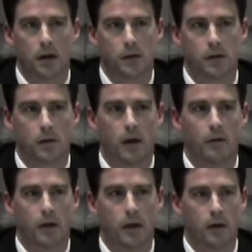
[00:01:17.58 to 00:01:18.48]
So
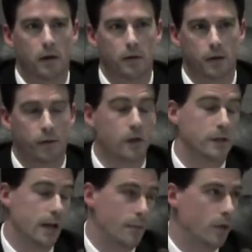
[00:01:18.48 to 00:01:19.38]
every year, so for
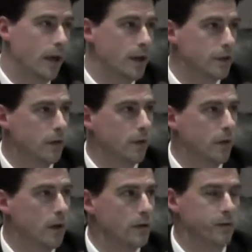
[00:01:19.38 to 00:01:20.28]
example, last year we
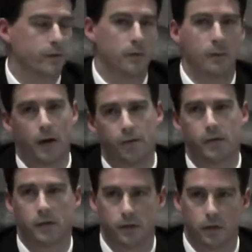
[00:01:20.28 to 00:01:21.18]
lost about
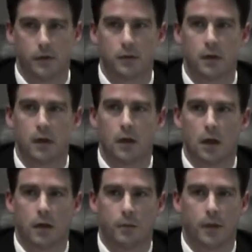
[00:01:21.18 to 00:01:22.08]
50 students,
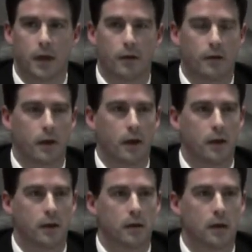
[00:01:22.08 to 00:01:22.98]
depending how you cut
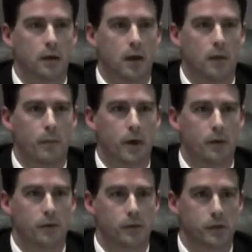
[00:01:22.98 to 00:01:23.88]
it, but
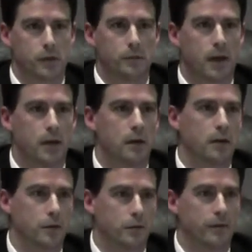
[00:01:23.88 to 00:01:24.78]
our school system had an
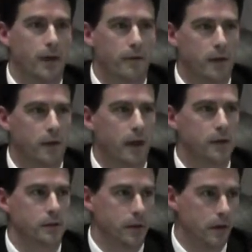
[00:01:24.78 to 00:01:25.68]
additional
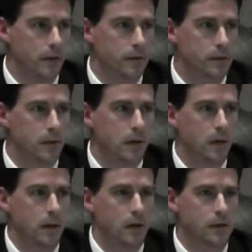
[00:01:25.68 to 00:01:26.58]
$500,000.
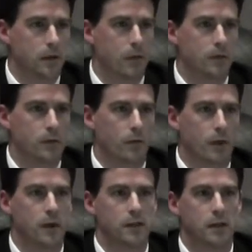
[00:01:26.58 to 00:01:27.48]
So we're
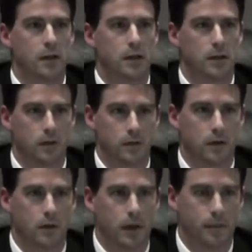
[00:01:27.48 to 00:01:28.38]
going to see a continued
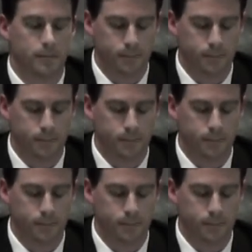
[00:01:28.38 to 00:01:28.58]
decline.